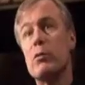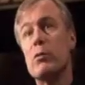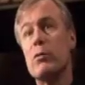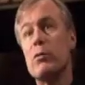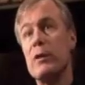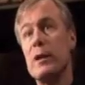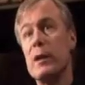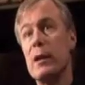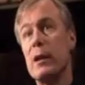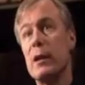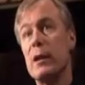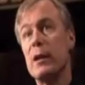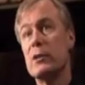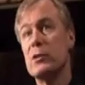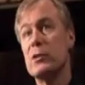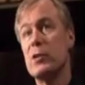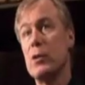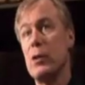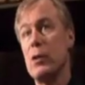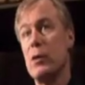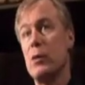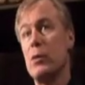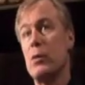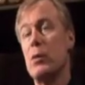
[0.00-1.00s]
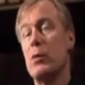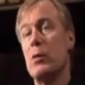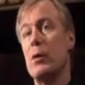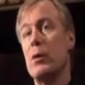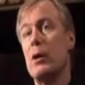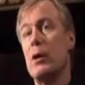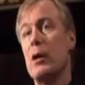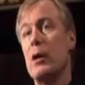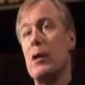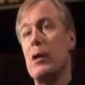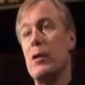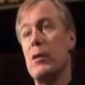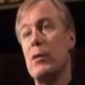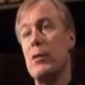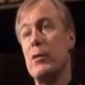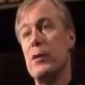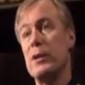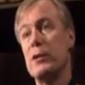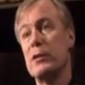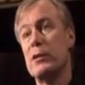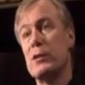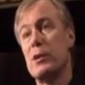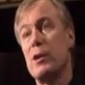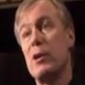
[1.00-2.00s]
feel as though
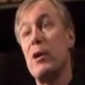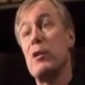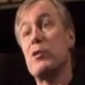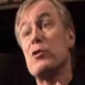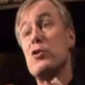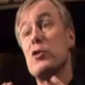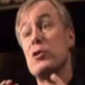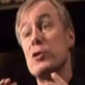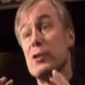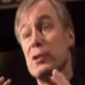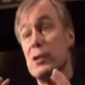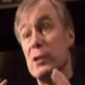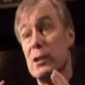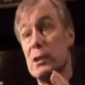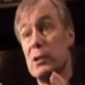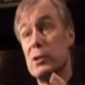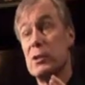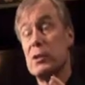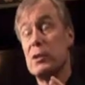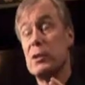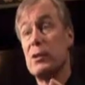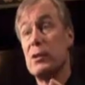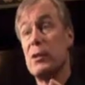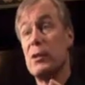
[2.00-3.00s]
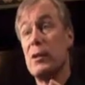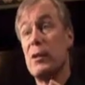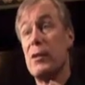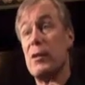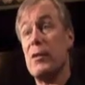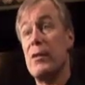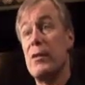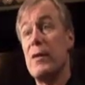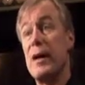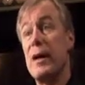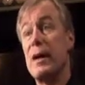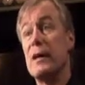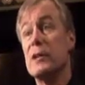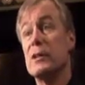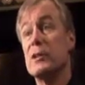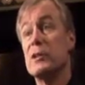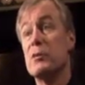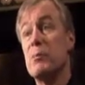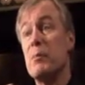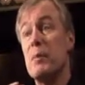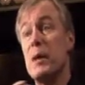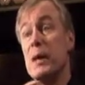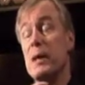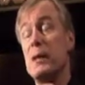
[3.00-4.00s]
this consciousness that
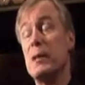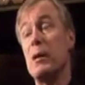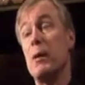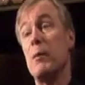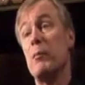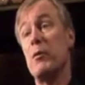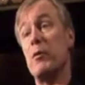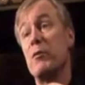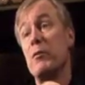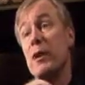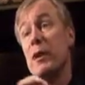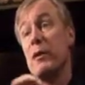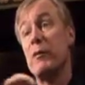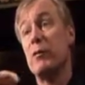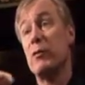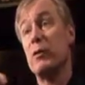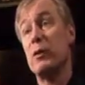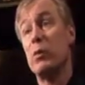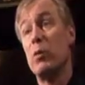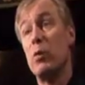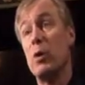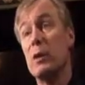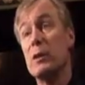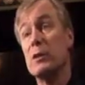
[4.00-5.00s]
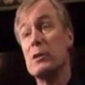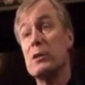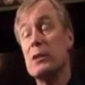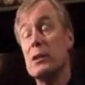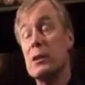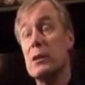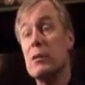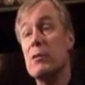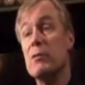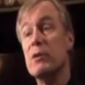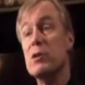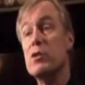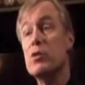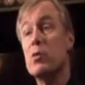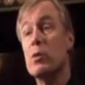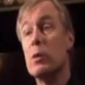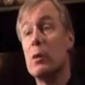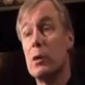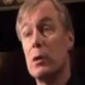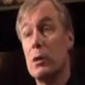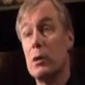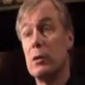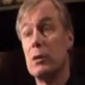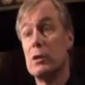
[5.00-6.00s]
is made up of everyone's
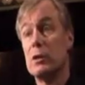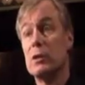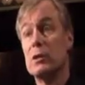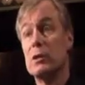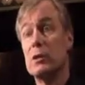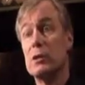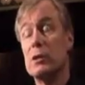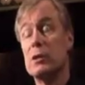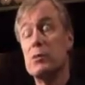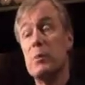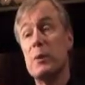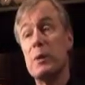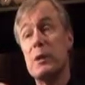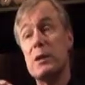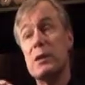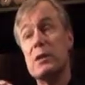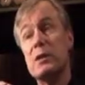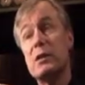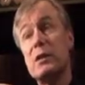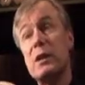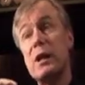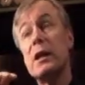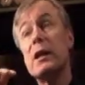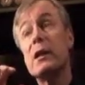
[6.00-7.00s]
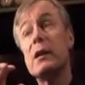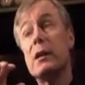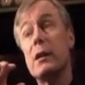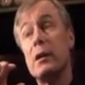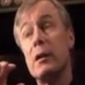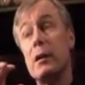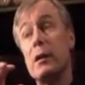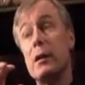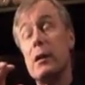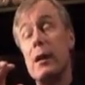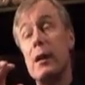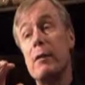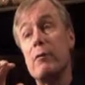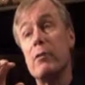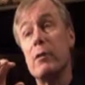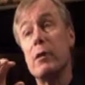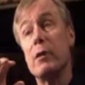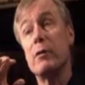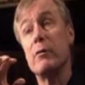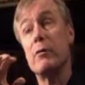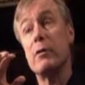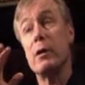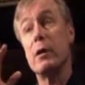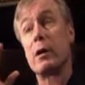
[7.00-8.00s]
individual consciousness, but this secondary
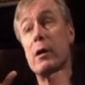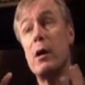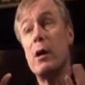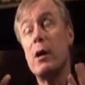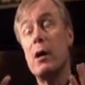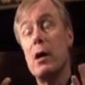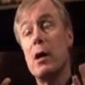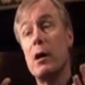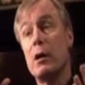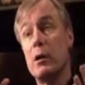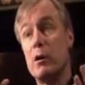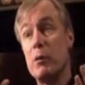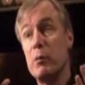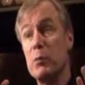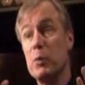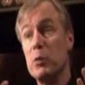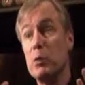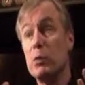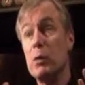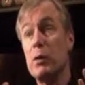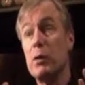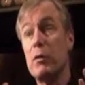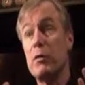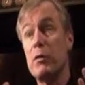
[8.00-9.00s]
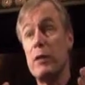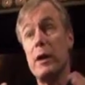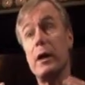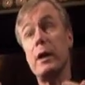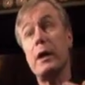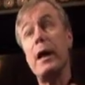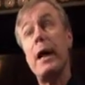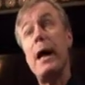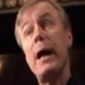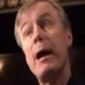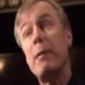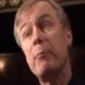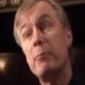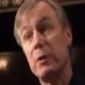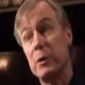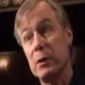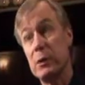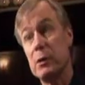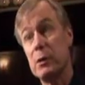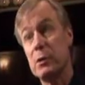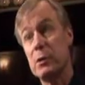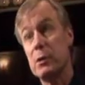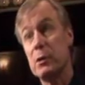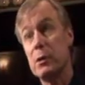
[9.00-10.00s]
level of a, a communal thing
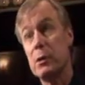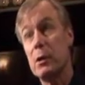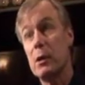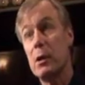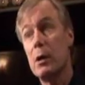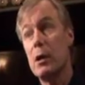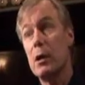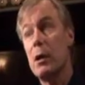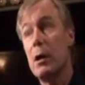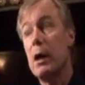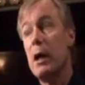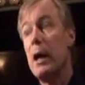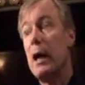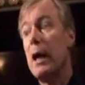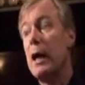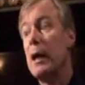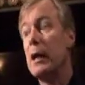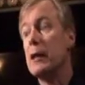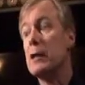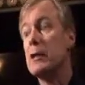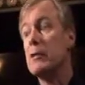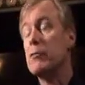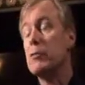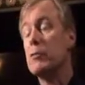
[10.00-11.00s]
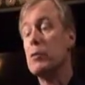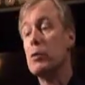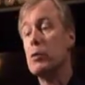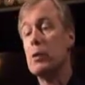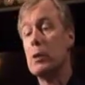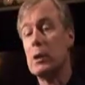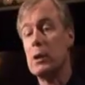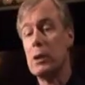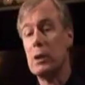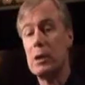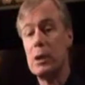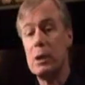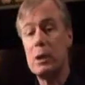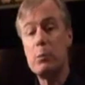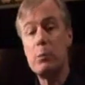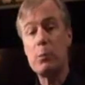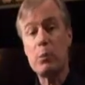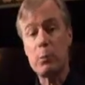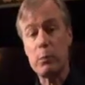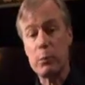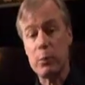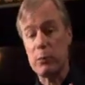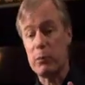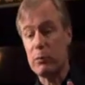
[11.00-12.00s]
happens. And if you can
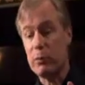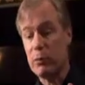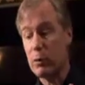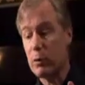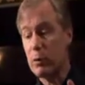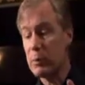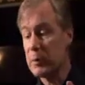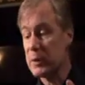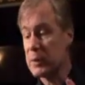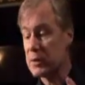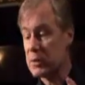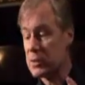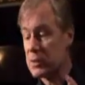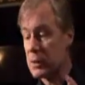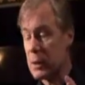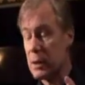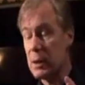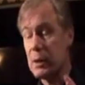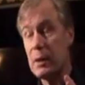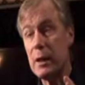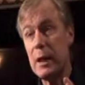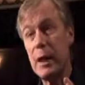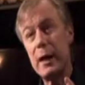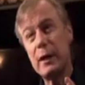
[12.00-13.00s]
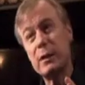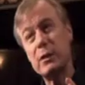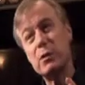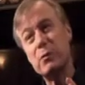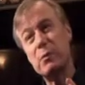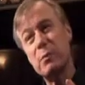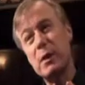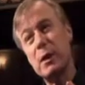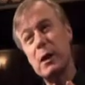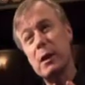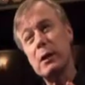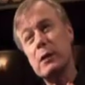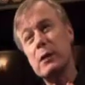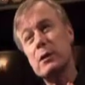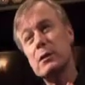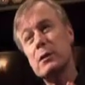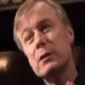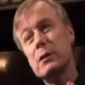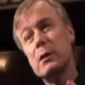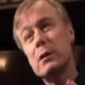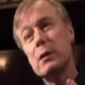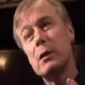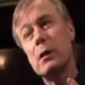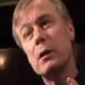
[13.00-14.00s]
keep a performance in that
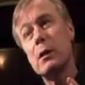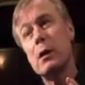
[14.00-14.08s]
space,